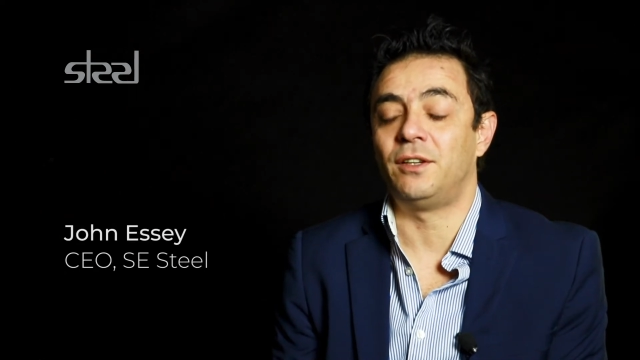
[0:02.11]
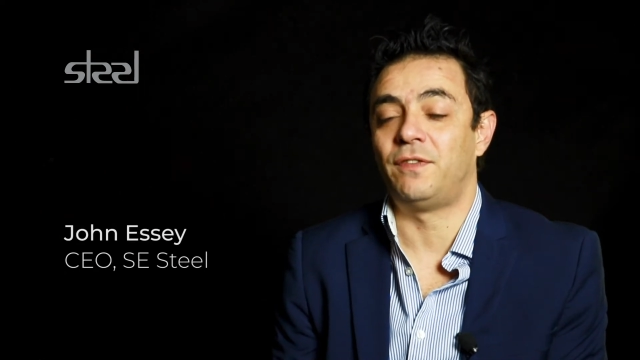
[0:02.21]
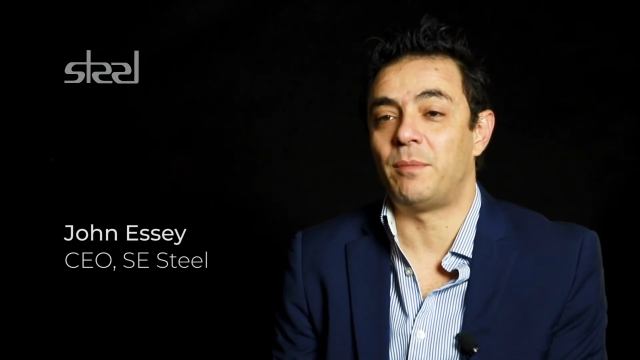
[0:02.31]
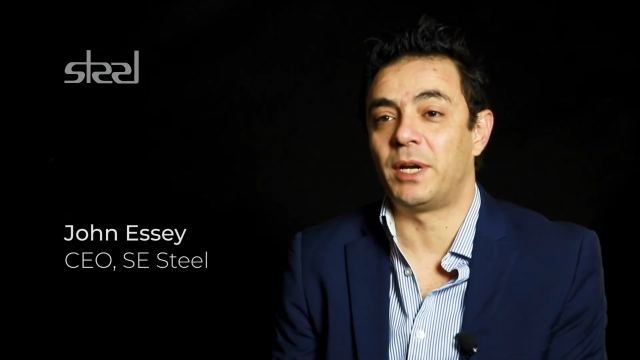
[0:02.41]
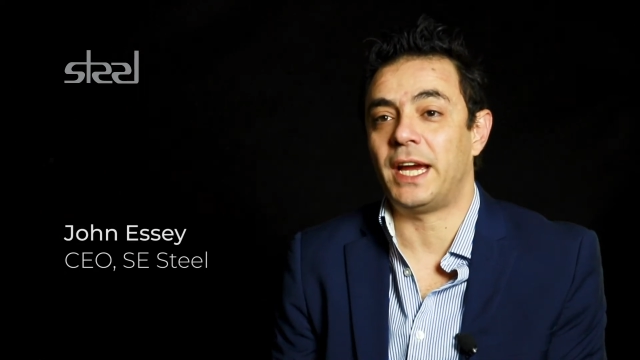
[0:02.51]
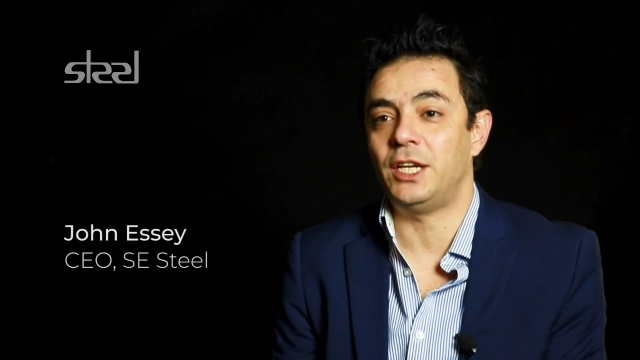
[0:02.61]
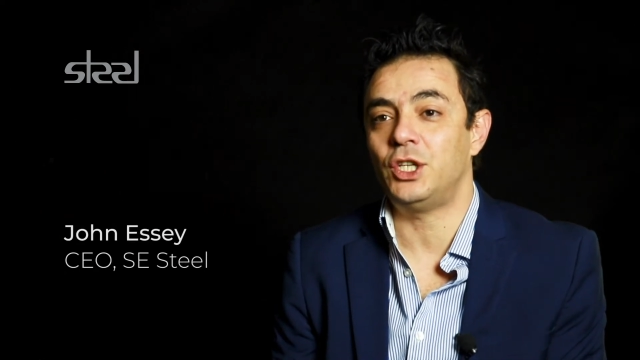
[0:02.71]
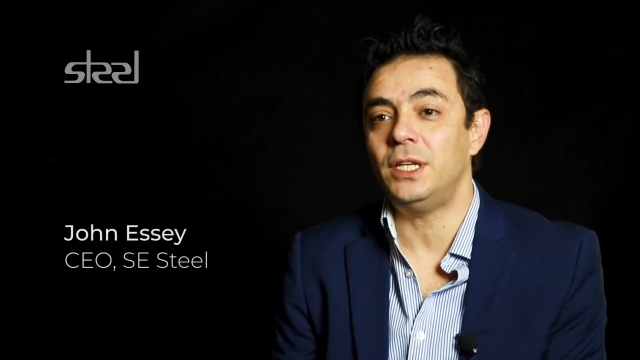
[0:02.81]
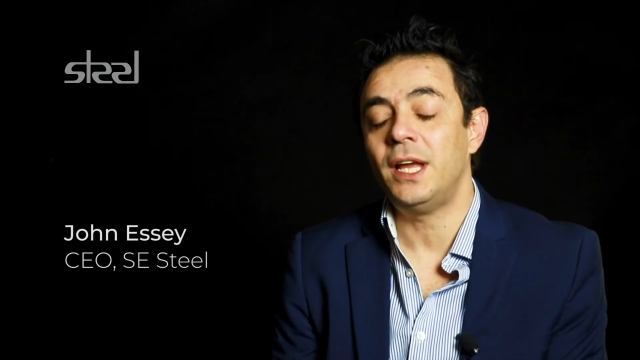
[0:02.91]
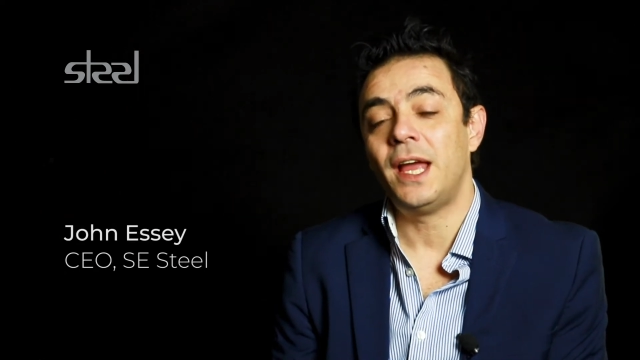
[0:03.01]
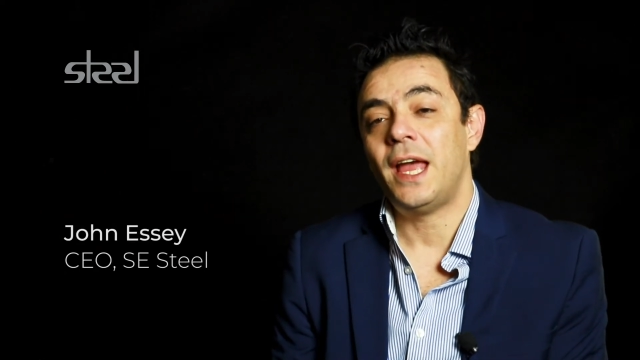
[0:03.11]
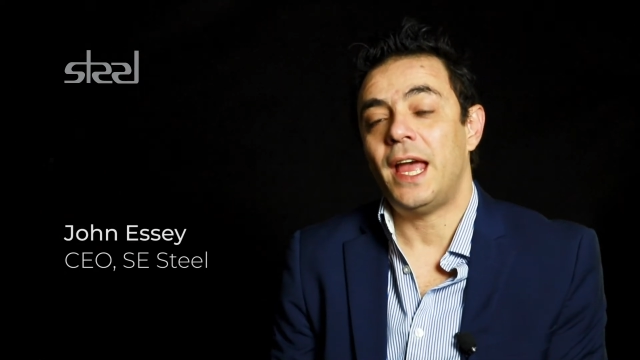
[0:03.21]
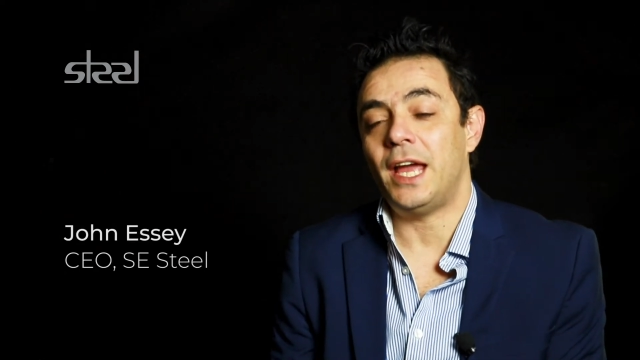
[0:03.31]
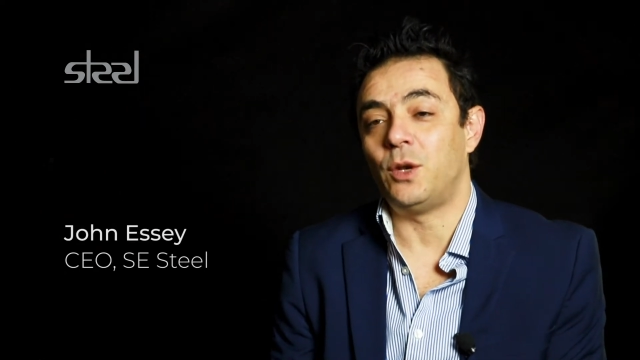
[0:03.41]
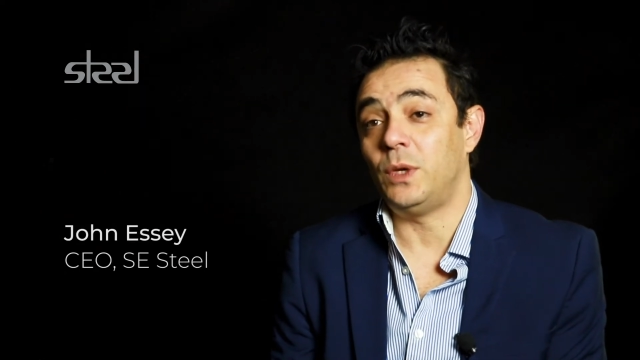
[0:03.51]
Fabrication,
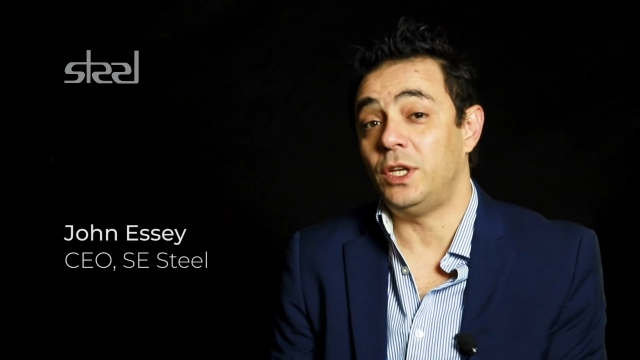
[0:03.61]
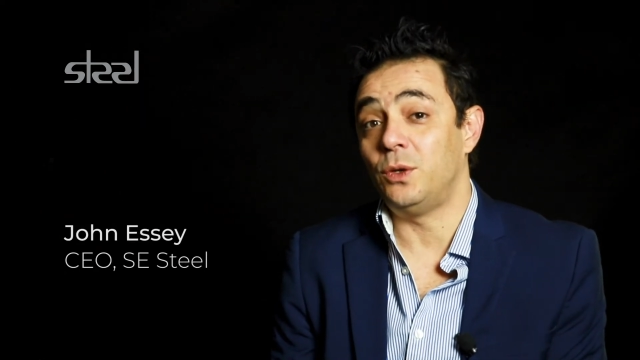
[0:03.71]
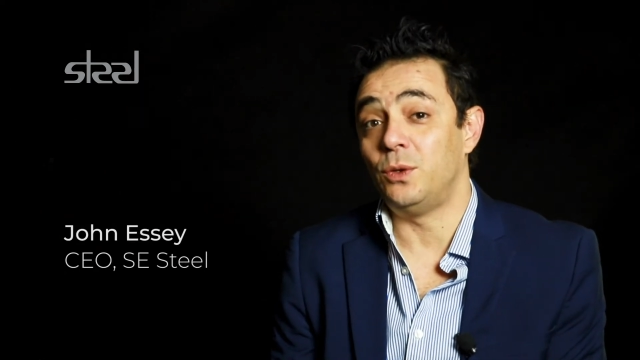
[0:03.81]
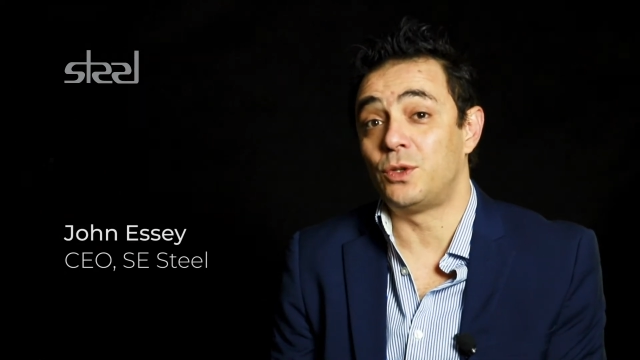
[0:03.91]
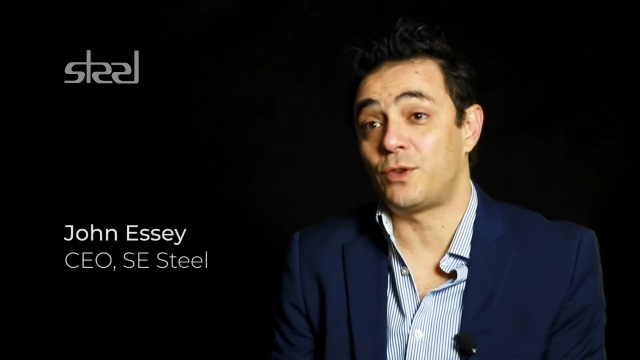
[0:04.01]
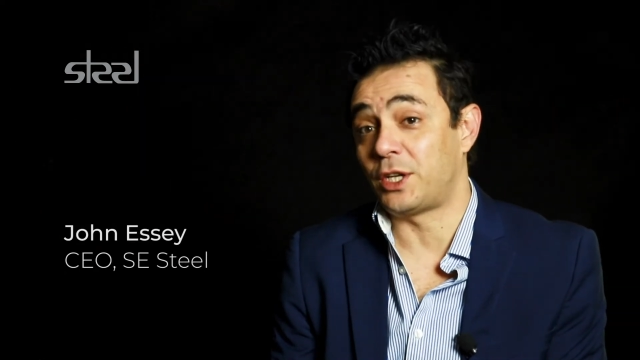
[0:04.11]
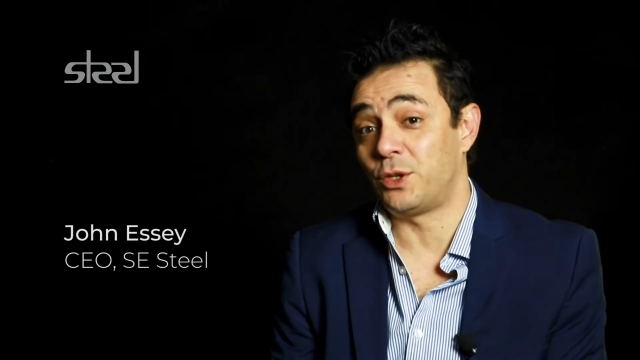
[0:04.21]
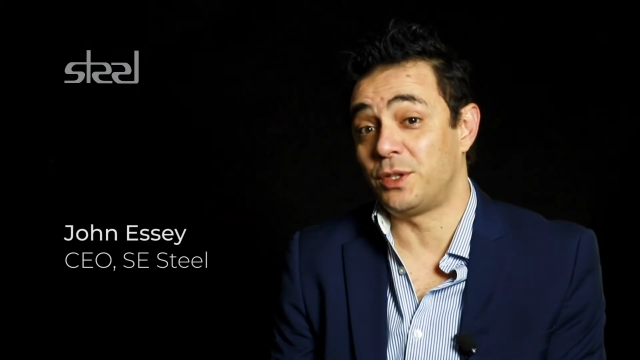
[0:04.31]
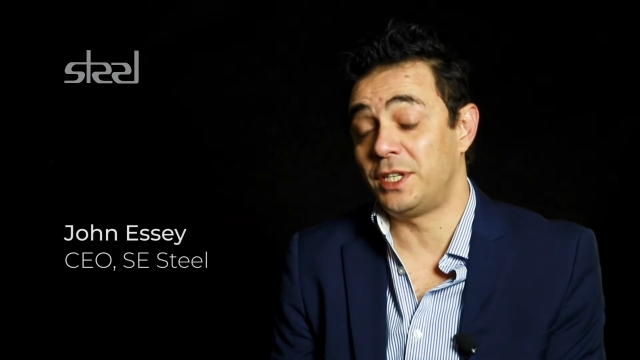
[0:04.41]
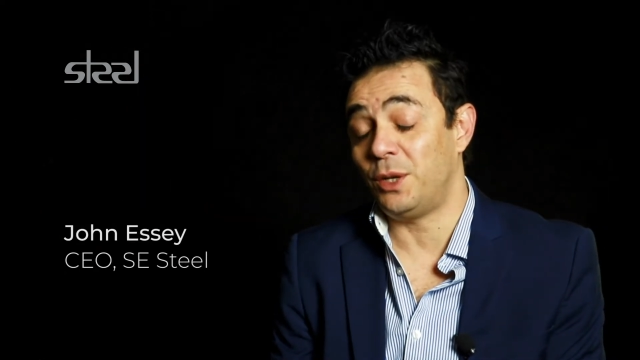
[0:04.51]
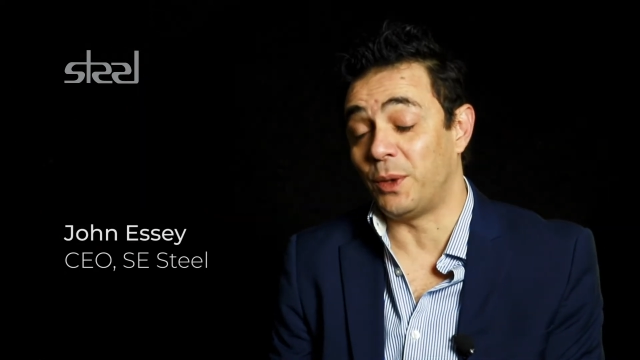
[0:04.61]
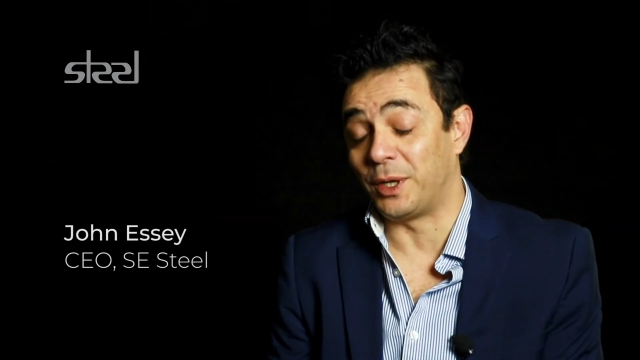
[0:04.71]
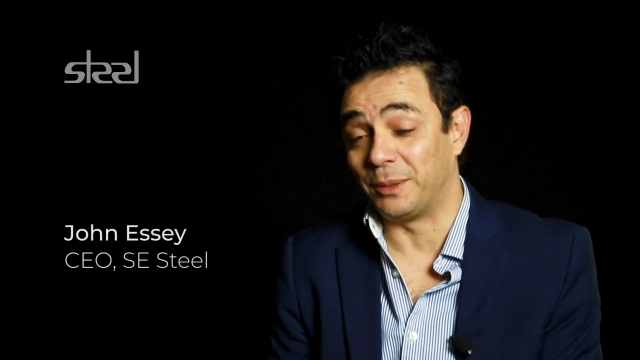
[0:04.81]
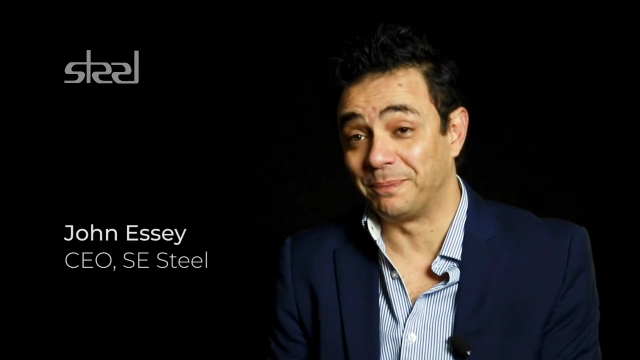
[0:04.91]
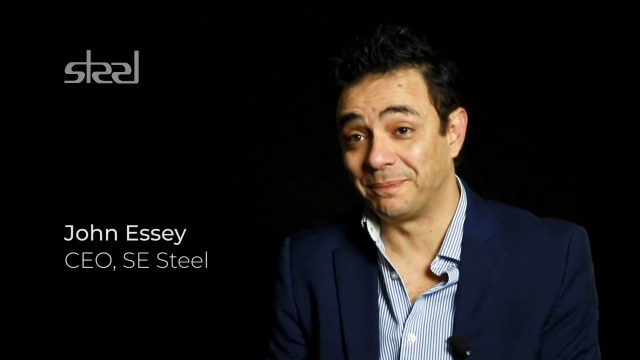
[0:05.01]
and we do structural steelwork.